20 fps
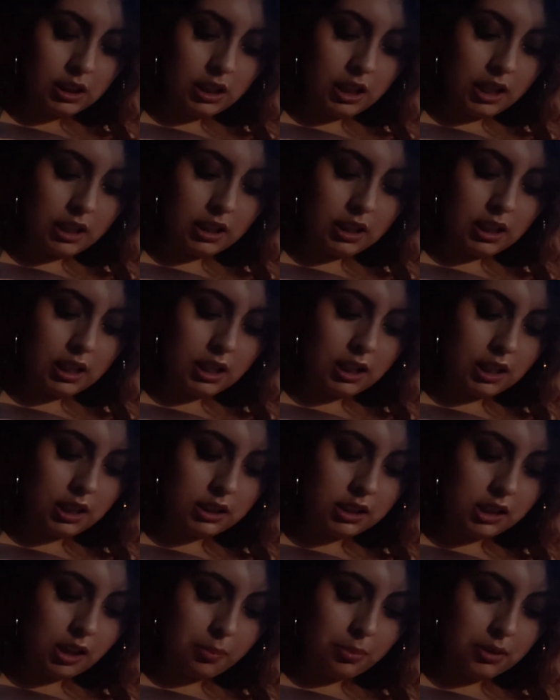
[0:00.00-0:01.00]
and then on
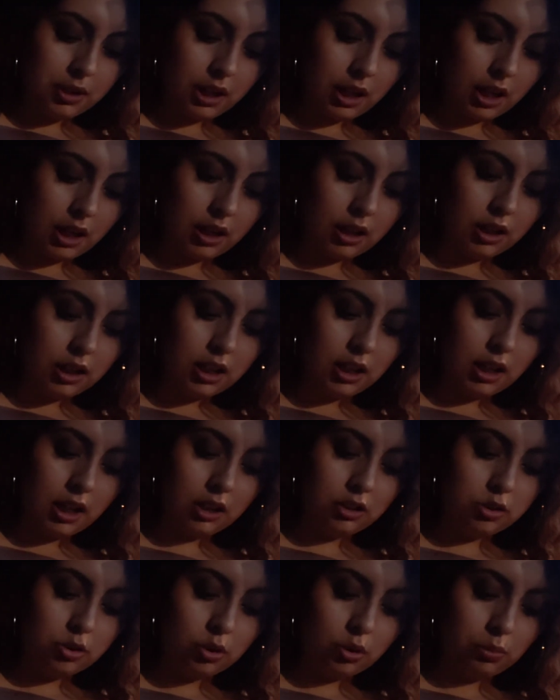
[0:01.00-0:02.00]
top of that, he
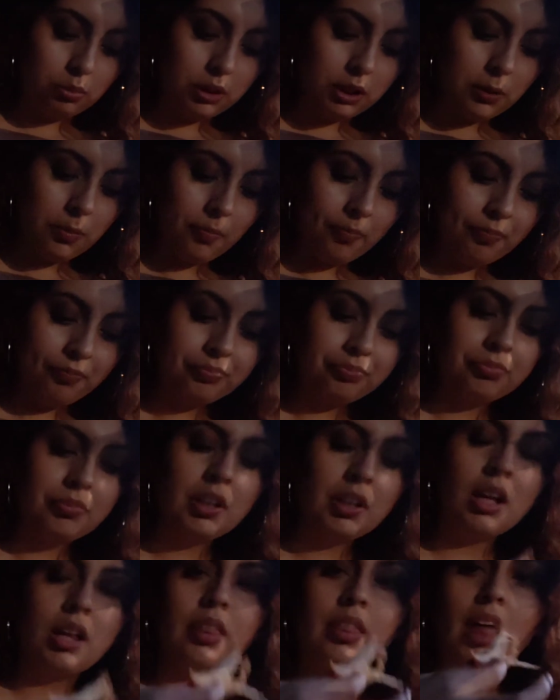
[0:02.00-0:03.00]
had told me
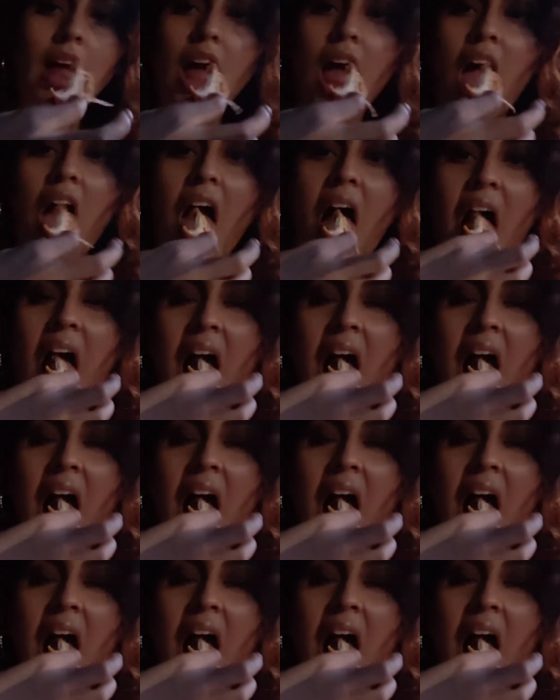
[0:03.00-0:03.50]
that